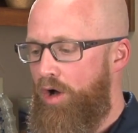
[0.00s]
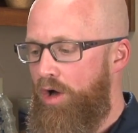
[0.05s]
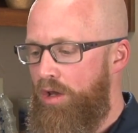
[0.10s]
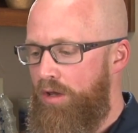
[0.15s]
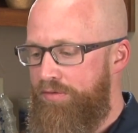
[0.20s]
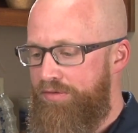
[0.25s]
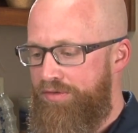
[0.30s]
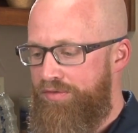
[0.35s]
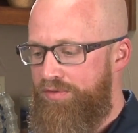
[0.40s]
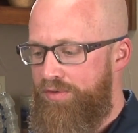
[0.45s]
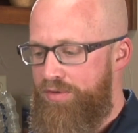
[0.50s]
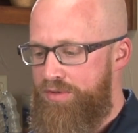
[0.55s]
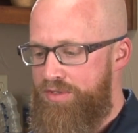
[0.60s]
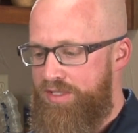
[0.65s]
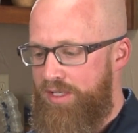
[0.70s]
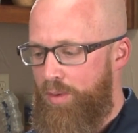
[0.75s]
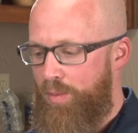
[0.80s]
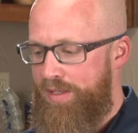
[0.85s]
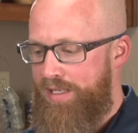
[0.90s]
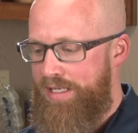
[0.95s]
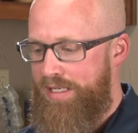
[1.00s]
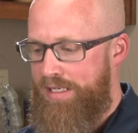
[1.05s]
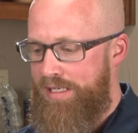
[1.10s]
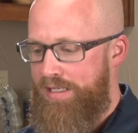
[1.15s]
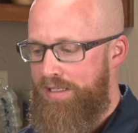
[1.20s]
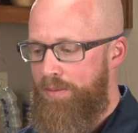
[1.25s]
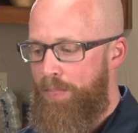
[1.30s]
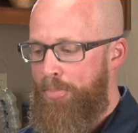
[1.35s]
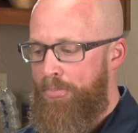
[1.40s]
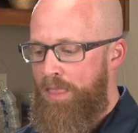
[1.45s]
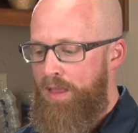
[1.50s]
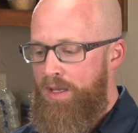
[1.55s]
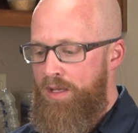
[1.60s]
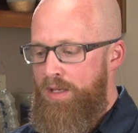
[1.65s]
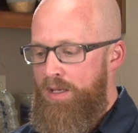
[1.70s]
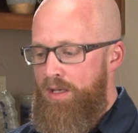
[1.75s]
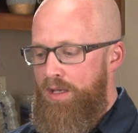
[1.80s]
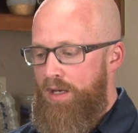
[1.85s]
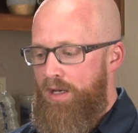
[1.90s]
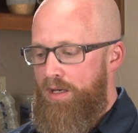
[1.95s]
all of the foods that we eat
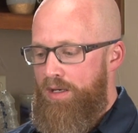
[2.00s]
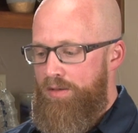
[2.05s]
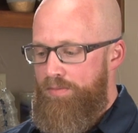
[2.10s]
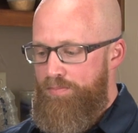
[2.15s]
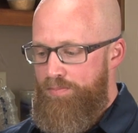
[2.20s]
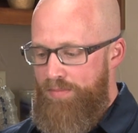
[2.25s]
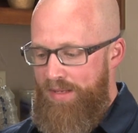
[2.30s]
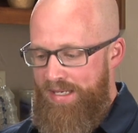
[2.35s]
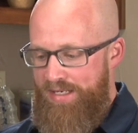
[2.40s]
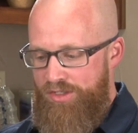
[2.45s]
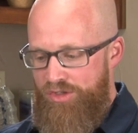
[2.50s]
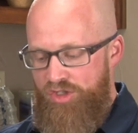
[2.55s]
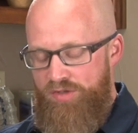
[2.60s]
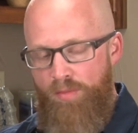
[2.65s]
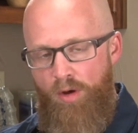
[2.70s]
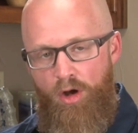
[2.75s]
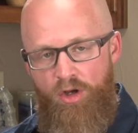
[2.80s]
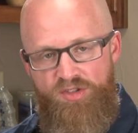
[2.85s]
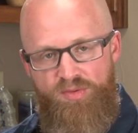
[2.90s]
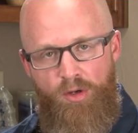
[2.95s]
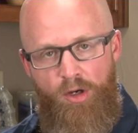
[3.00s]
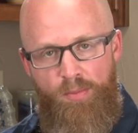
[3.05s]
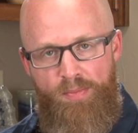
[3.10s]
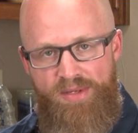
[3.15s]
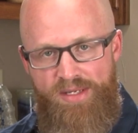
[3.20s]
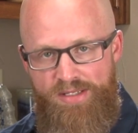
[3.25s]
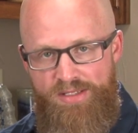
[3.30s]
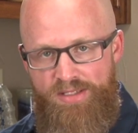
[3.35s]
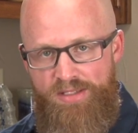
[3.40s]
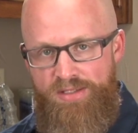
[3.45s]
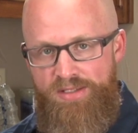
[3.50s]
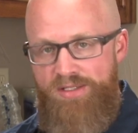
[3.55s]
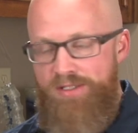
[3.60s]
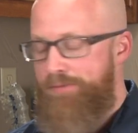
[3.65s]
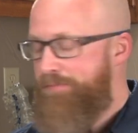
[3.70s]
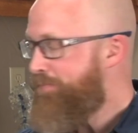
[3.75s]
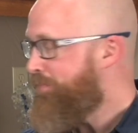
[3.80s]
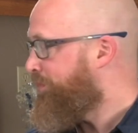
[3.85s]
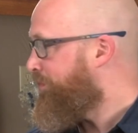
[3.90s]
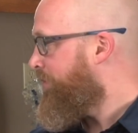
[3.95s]
into small pieces.